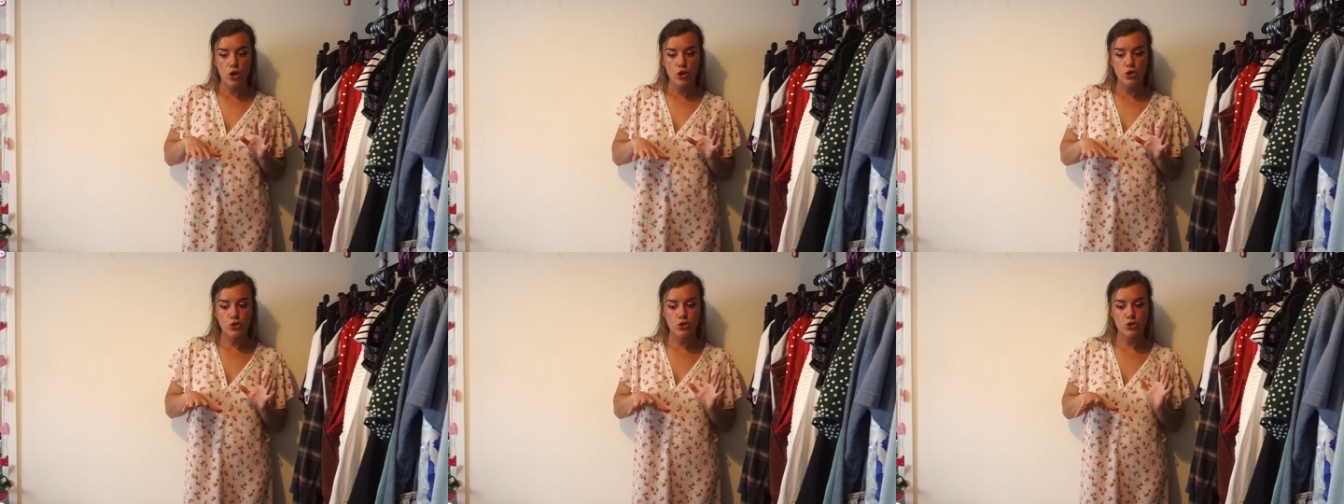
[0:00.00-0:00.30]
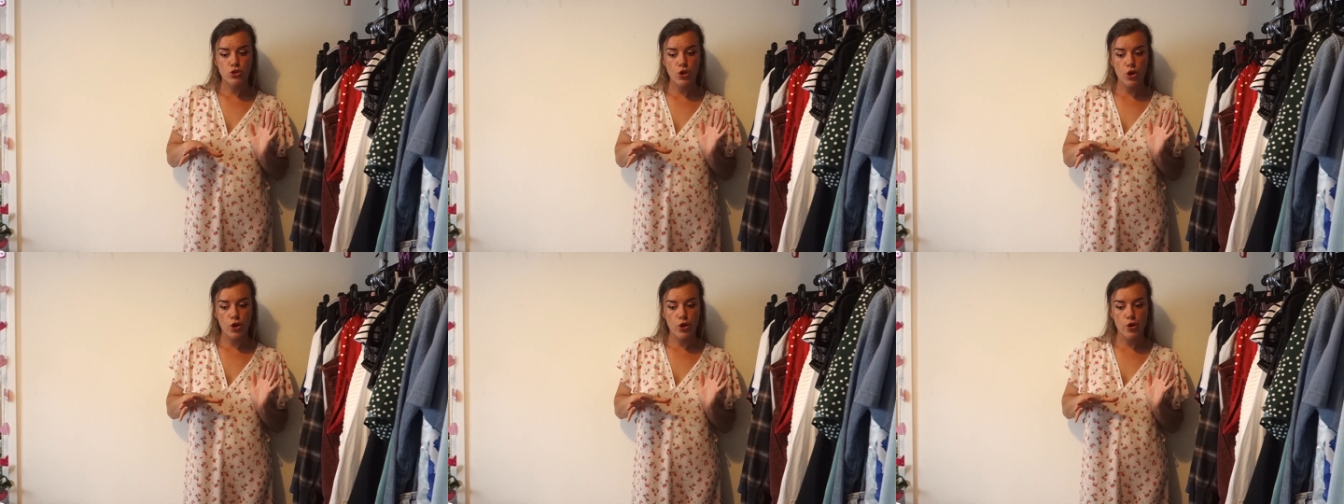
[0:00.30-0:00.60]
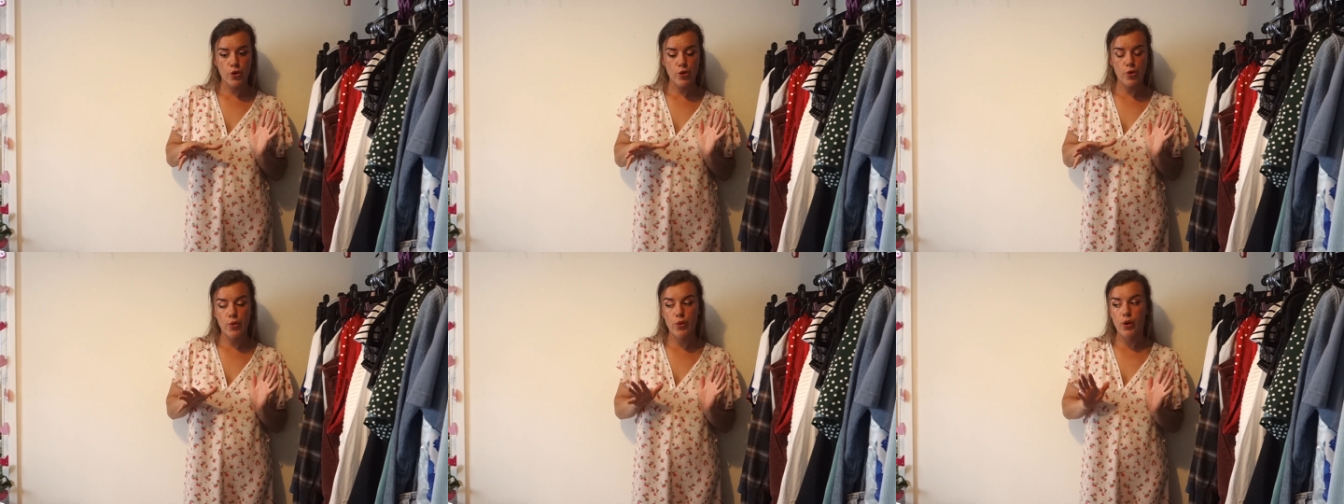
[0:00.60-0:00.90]

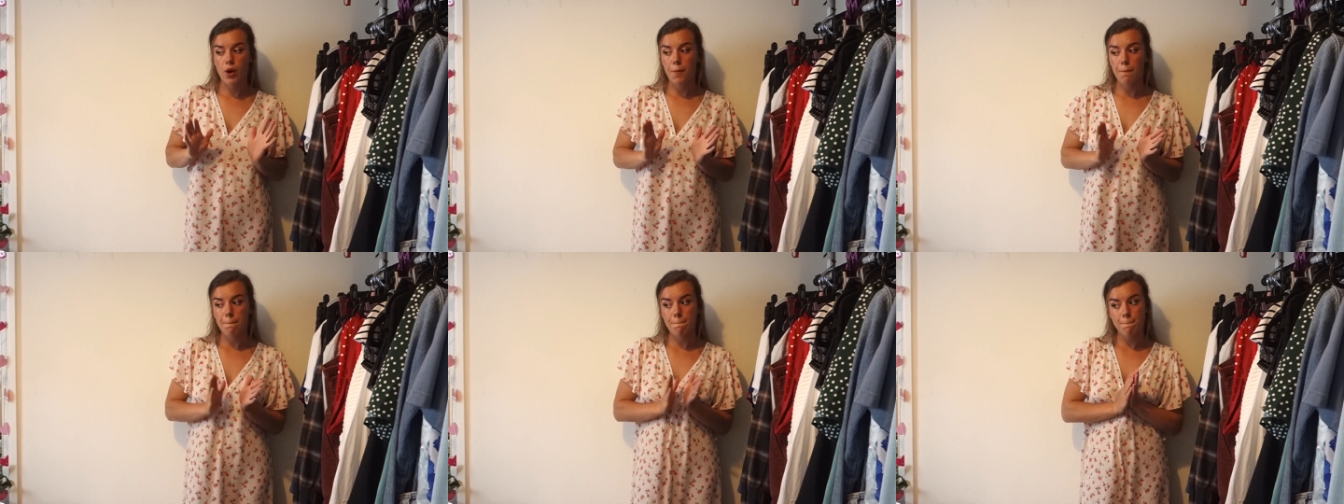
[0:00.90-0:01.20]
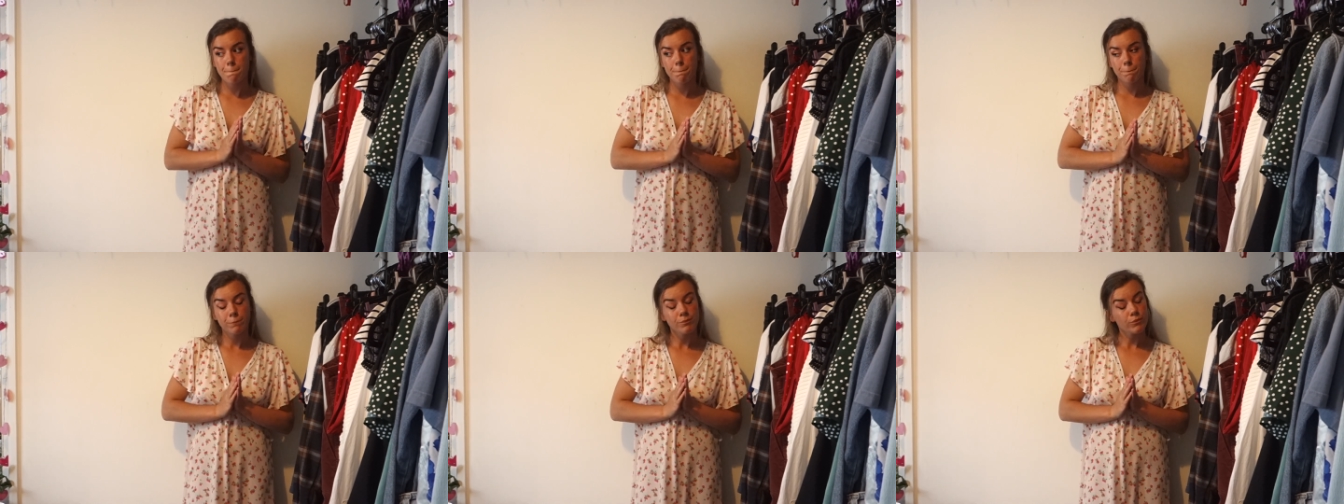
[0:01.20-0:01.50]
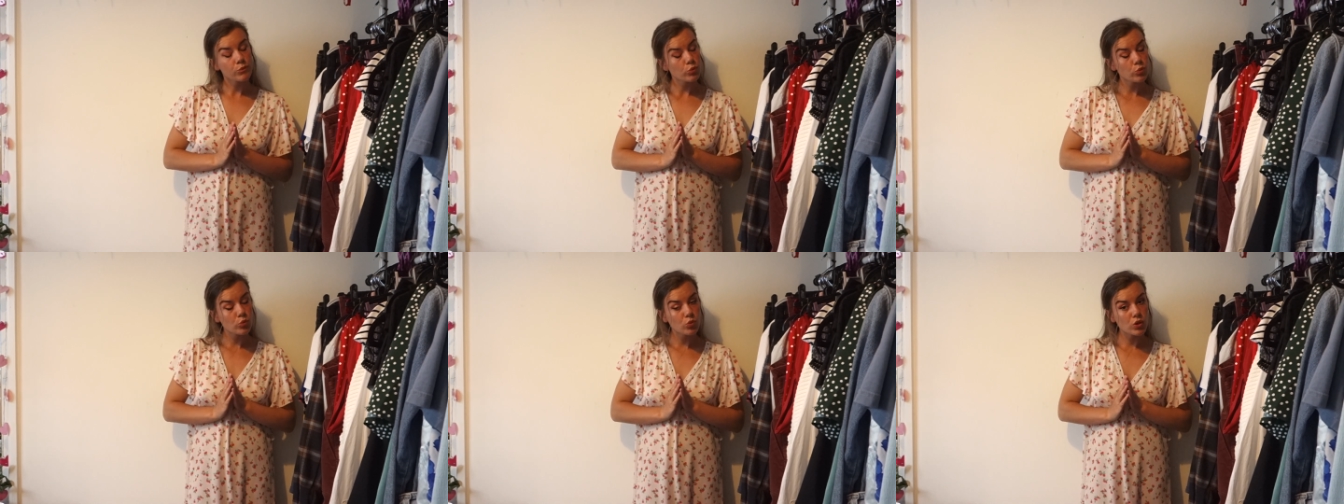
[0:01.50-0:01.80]
so
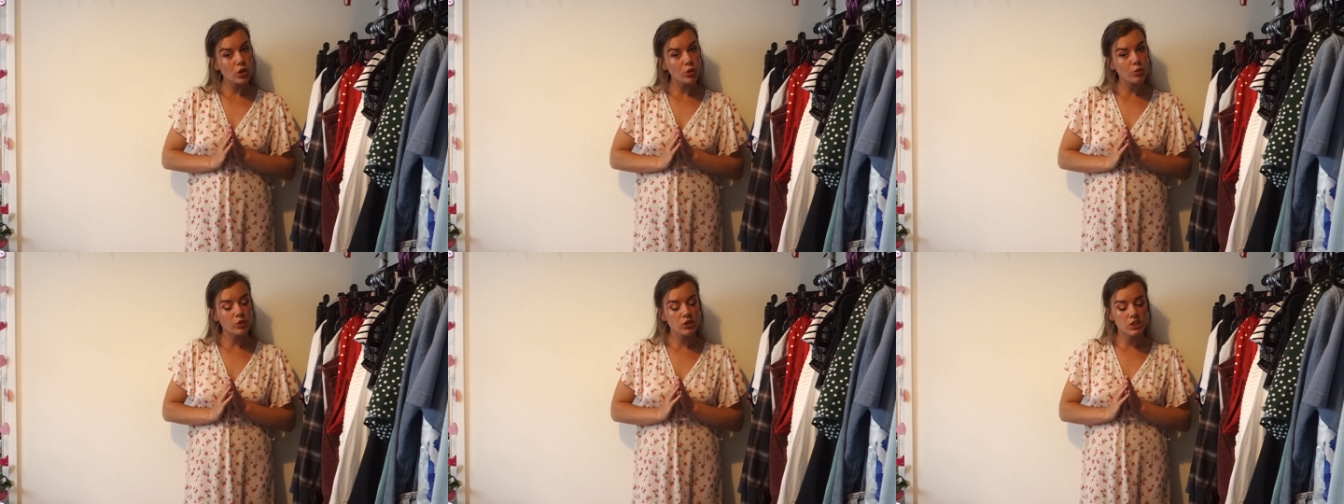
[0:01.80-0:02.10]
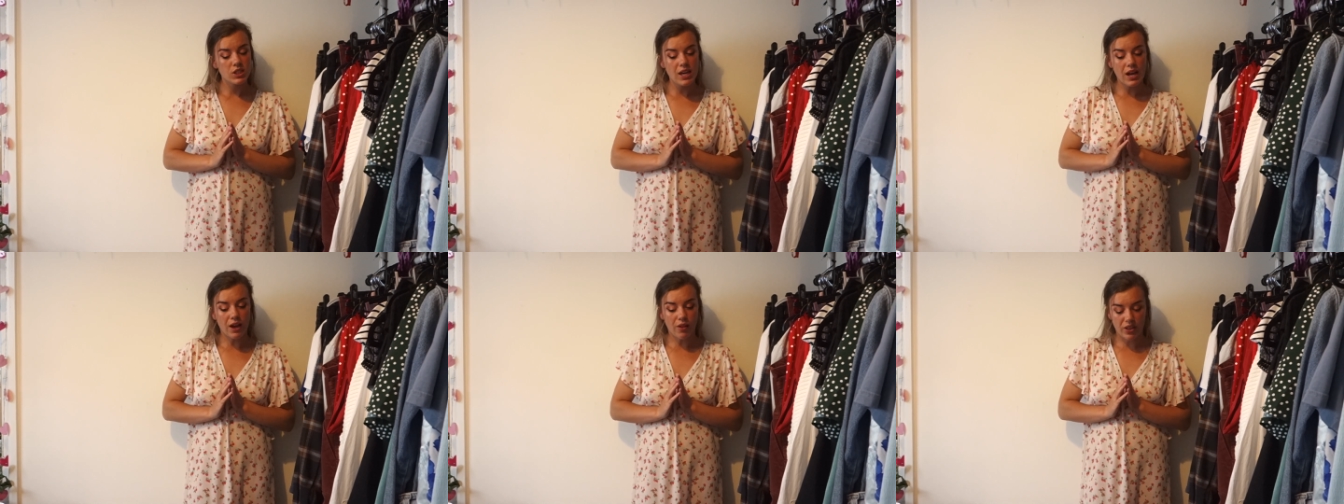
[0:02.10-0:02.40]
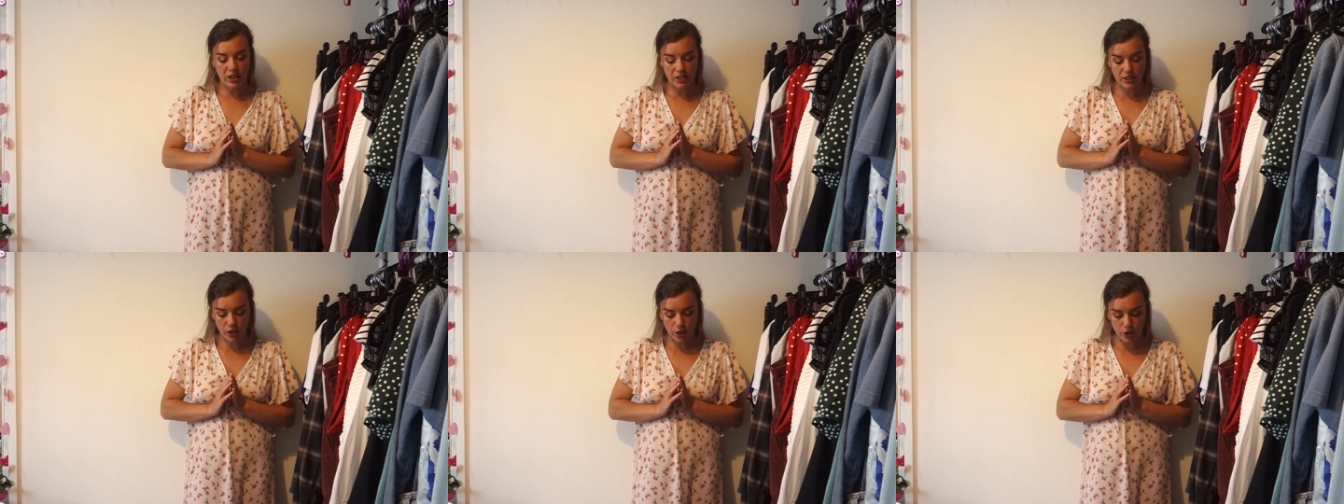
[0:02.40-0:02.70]
we'll see how
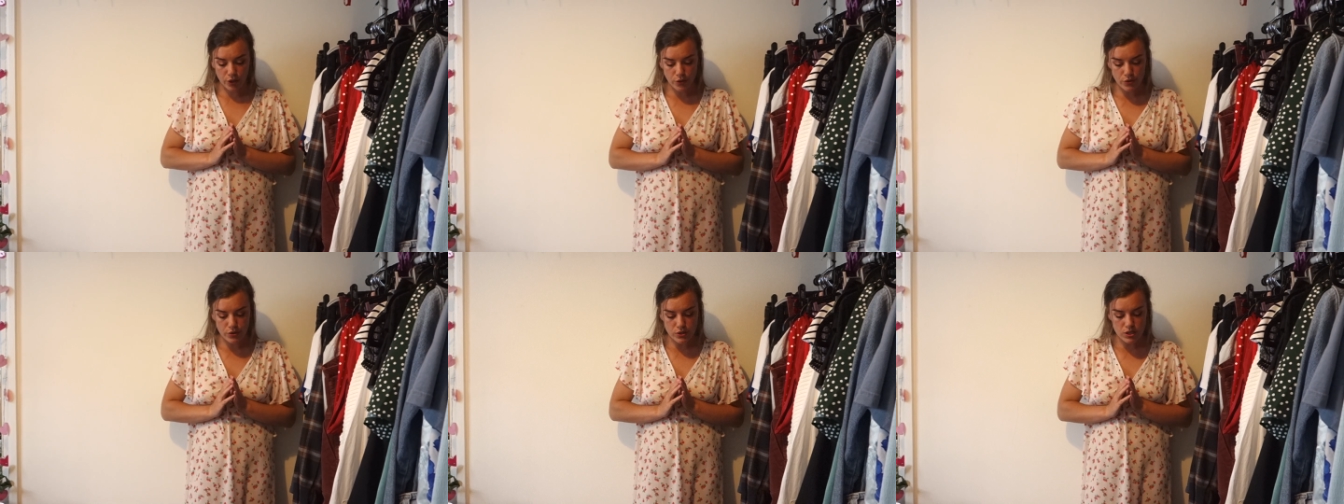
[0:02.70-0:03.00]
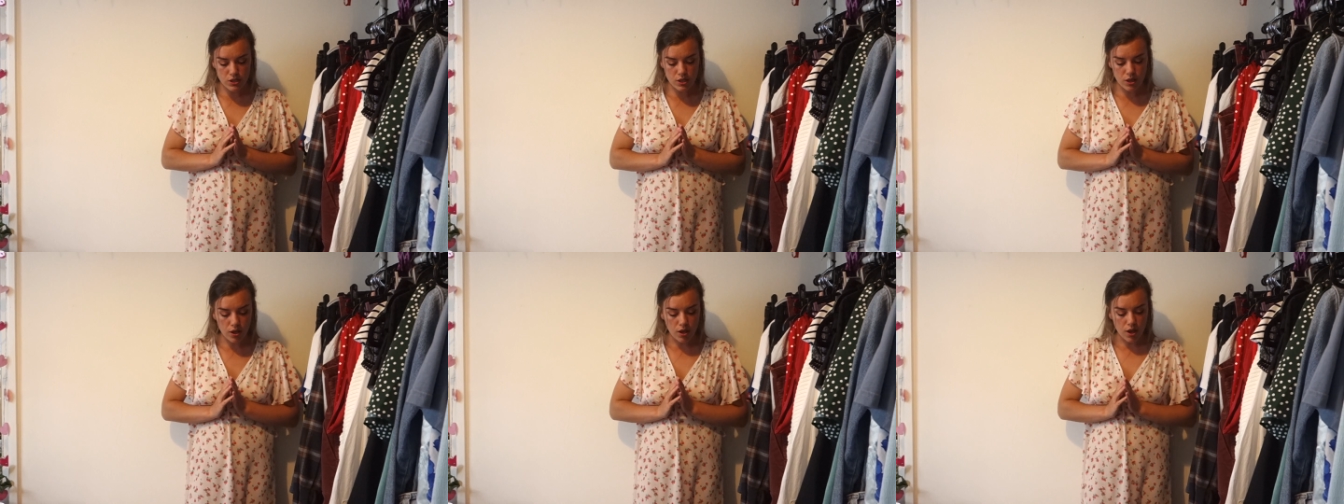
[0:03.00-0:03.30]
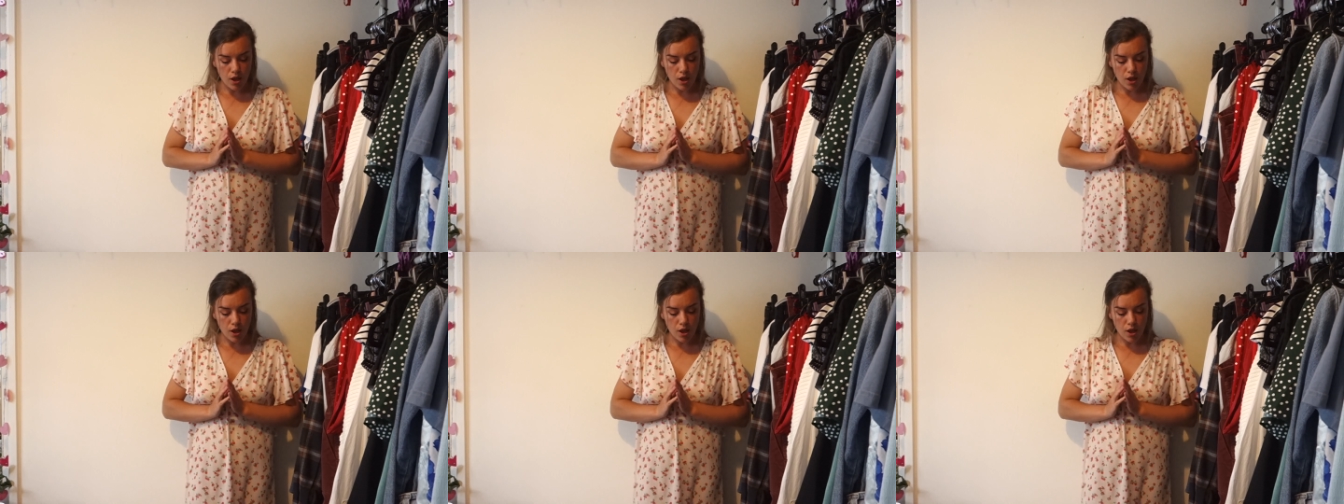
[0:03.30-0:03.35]
that goes.